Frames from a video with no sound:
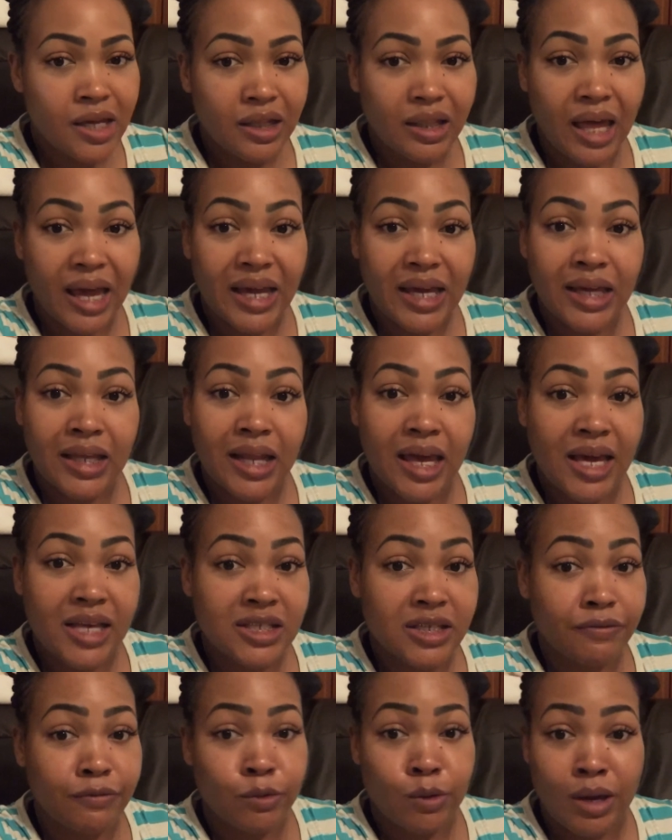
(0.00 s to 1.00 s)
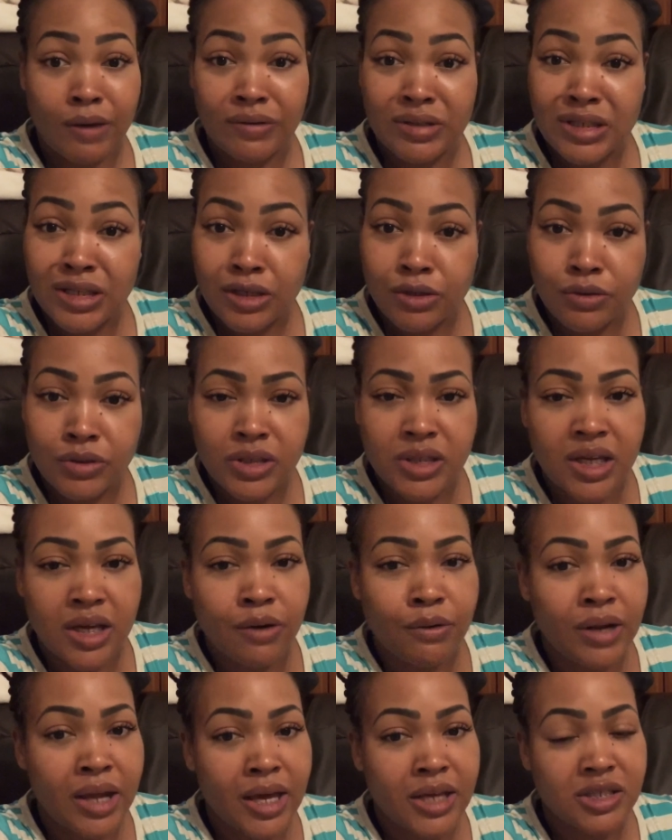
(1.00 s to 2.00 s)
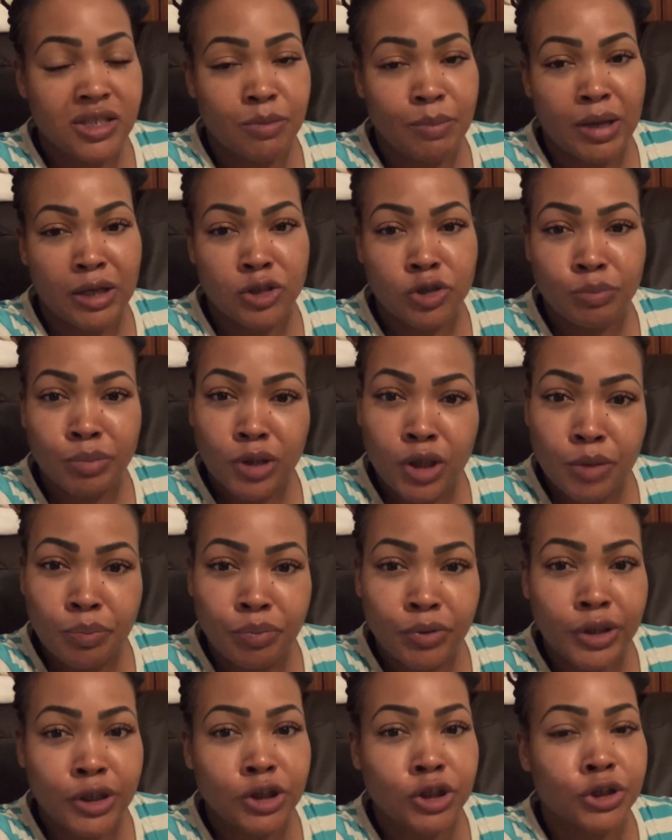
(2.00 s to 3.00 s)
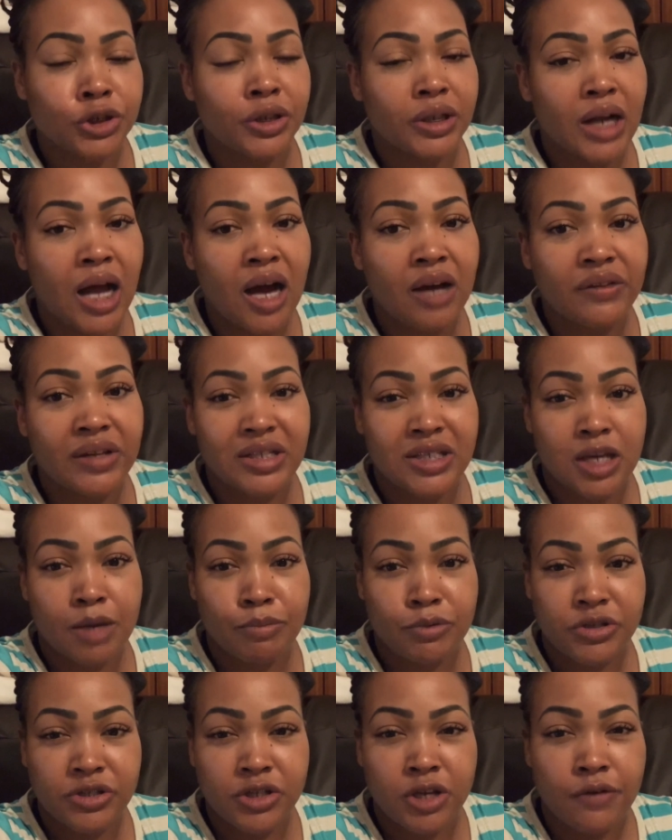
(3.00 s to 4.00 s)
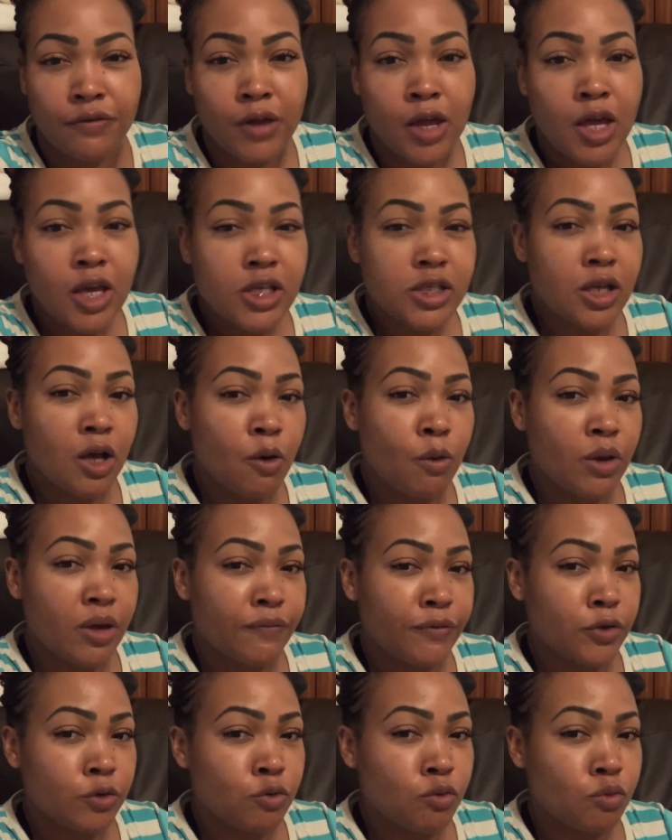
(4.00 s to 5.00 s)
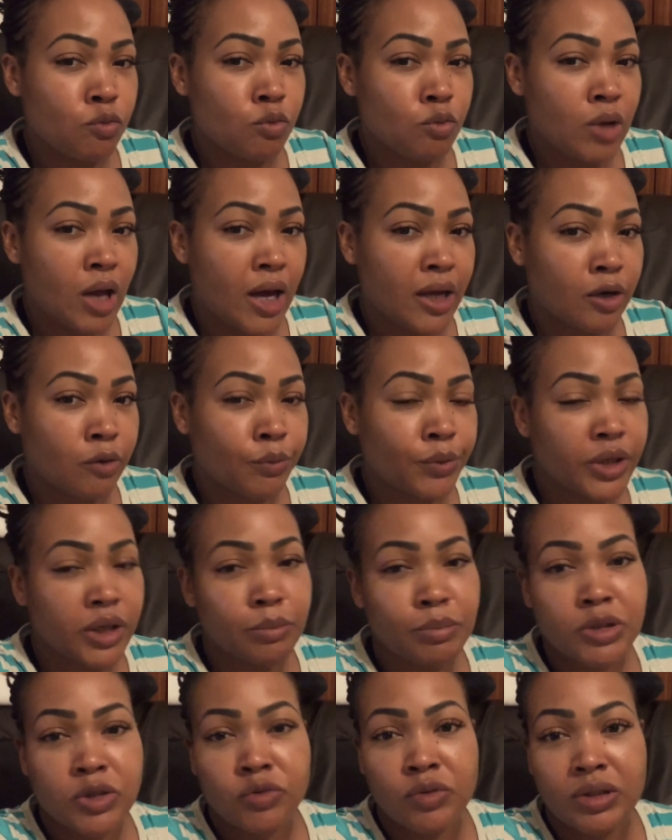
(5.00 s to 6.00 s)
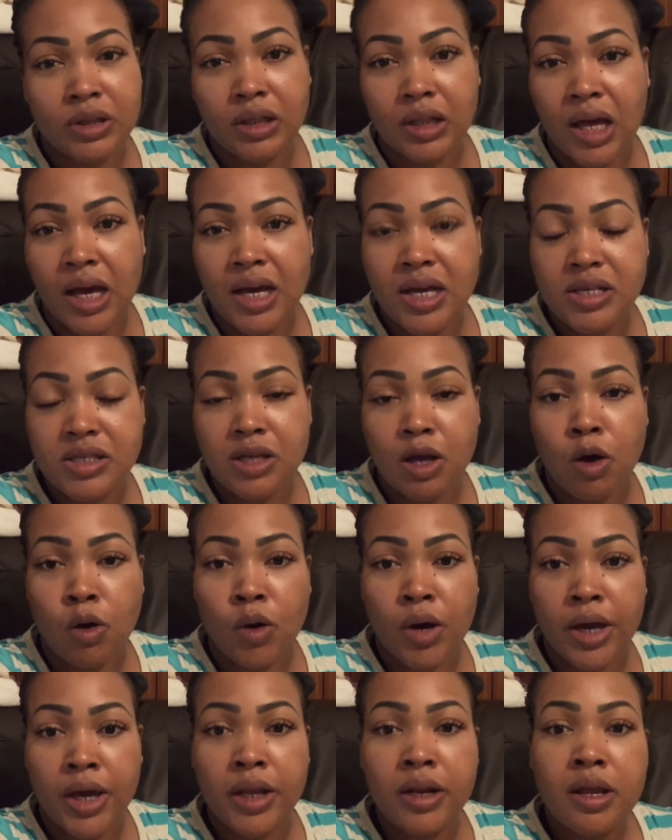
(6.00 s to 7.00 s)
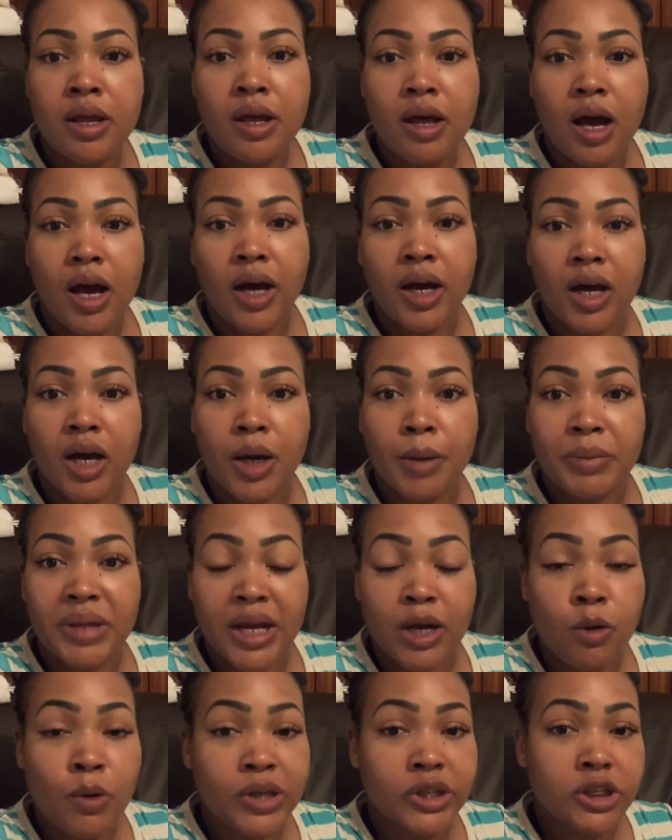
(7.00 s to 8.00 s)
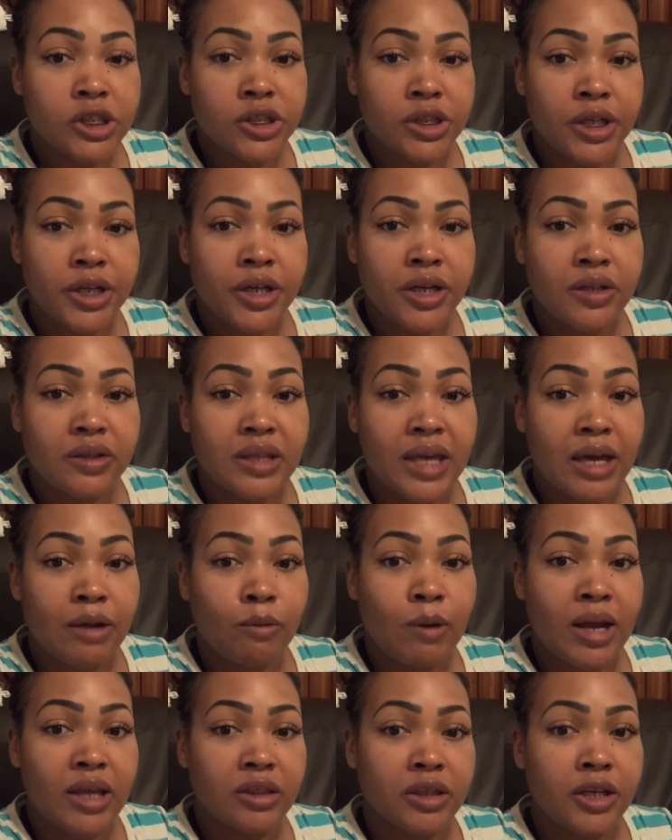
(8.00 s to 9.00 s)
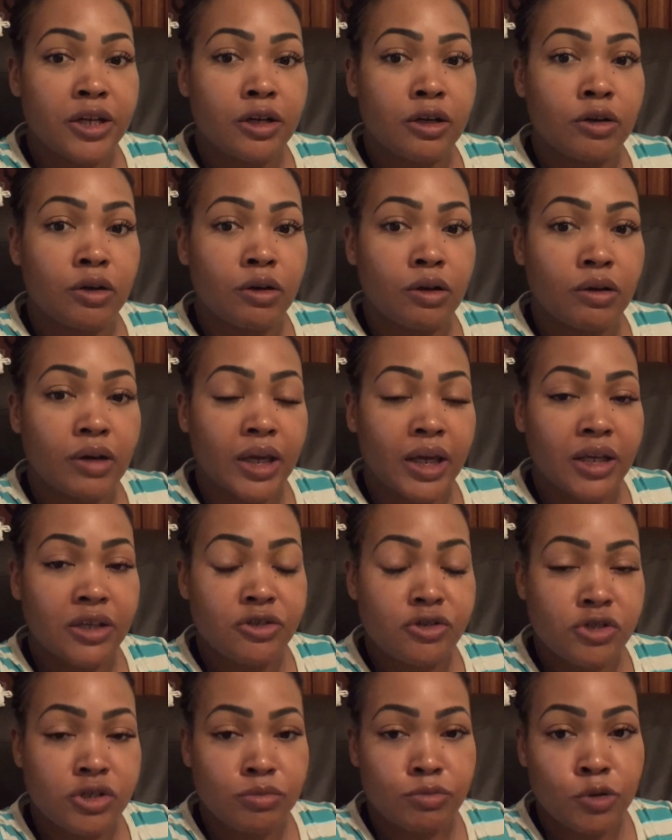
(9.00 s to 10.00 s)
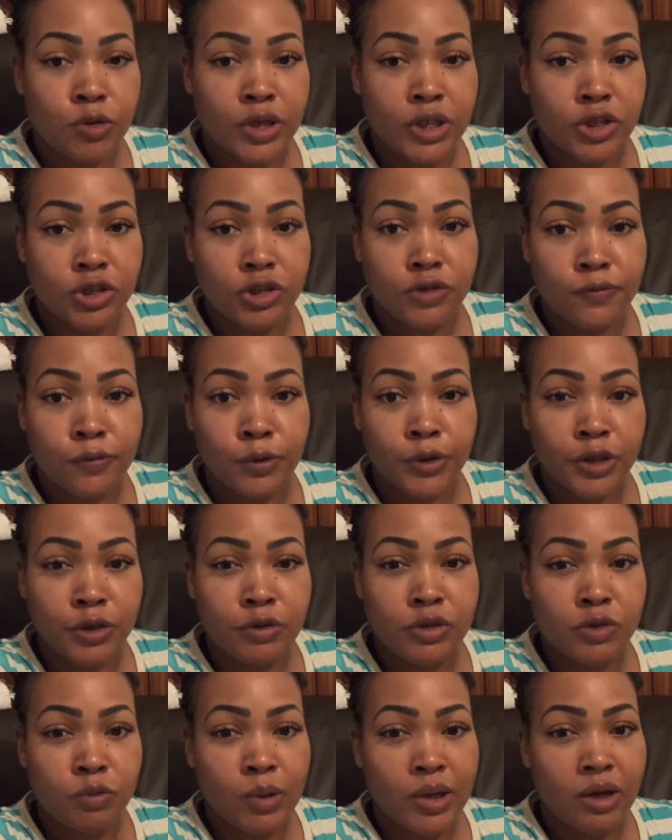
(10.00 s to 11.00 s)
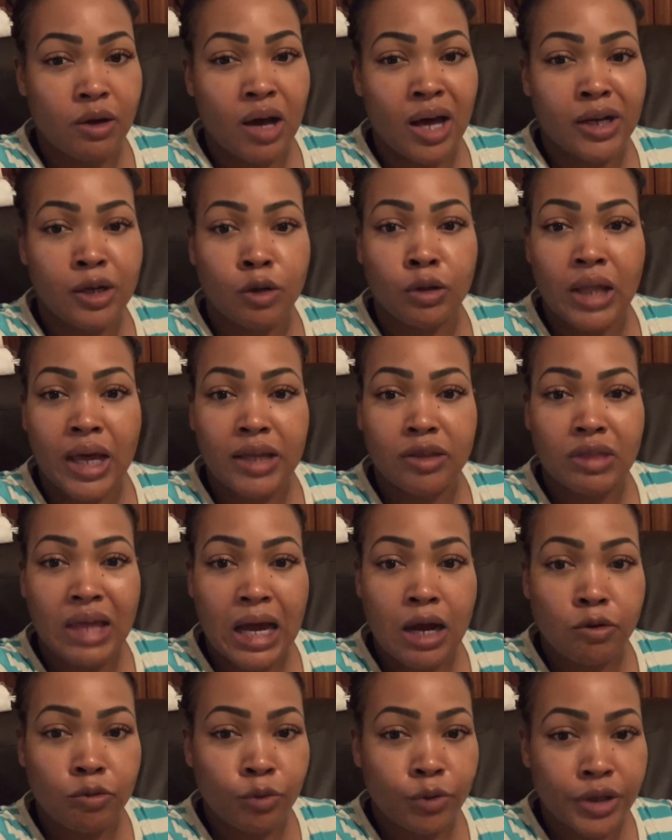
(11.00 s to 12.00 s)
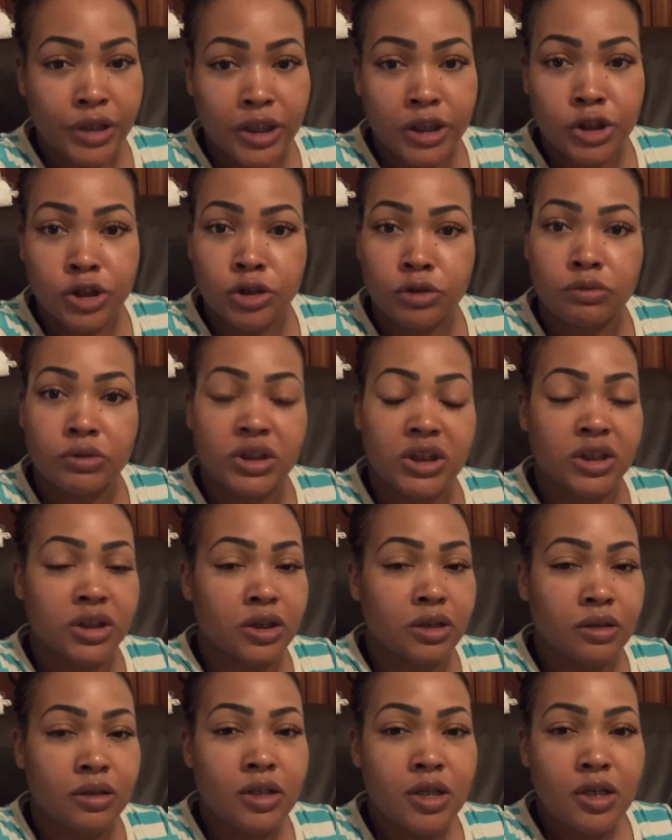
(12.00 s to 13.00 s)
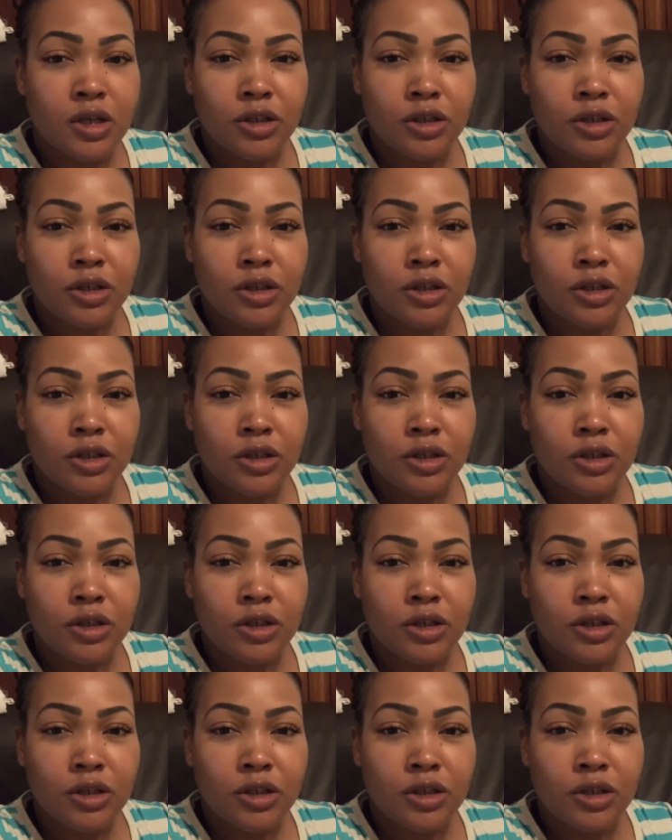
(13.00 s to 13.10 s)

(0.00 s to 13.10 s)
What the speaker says: Like it asks if you have sickle cell, it asks about your blood pressure and all that type of stuff. So if you kind of read in between the lines on that questionnaire, that right there will answer some questions for you as well. I know like thyroid issues is a